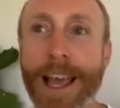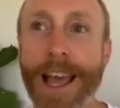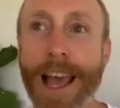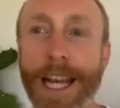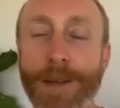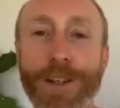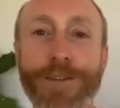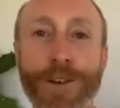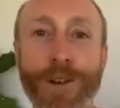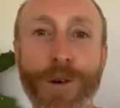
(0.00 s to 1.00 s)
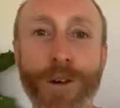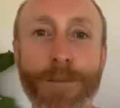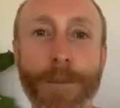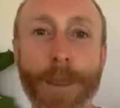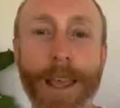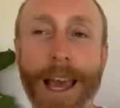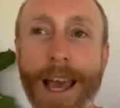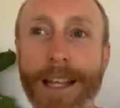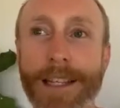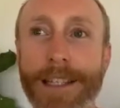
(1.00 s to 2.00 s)
and I was in a food court,
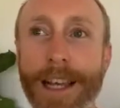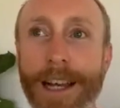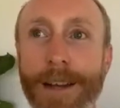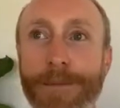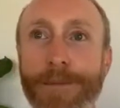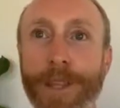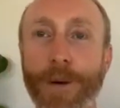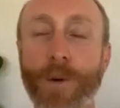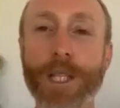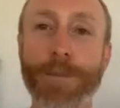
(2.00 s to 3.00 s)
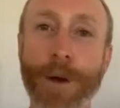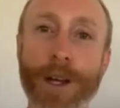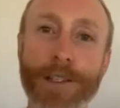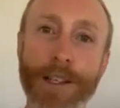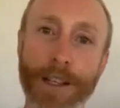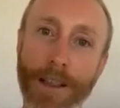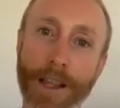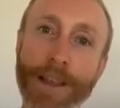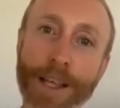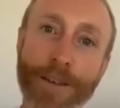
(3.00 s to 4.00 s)
and there were all these birds
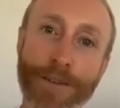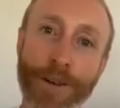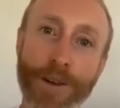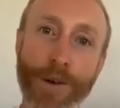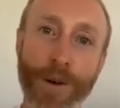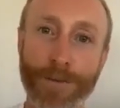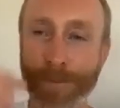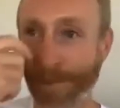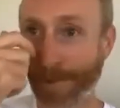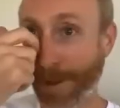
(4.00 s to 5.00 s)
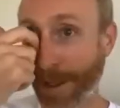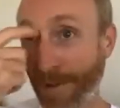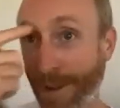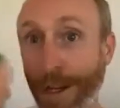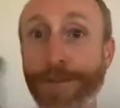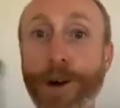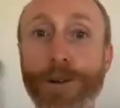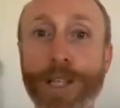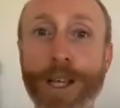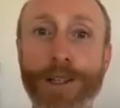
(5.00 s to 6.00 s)
living in the food court, living in a
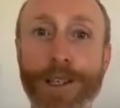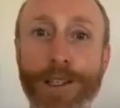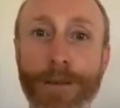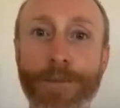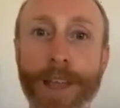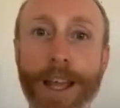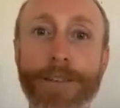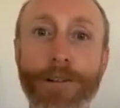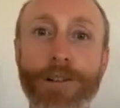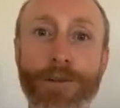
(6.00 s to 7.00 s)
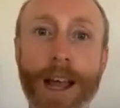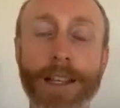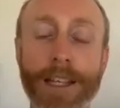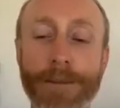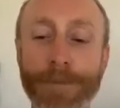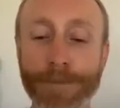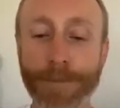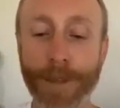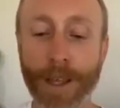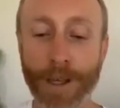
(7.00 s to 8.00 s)
false ecosystem and a false reality.
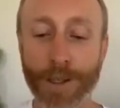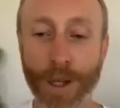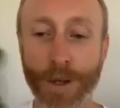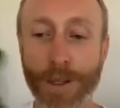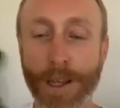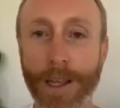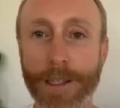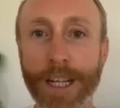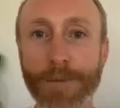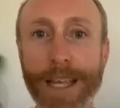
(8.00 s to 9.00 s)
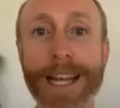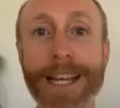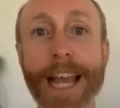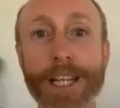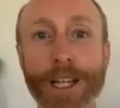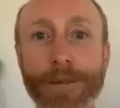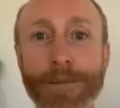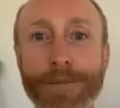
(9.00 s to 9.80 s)
So instead of being in nature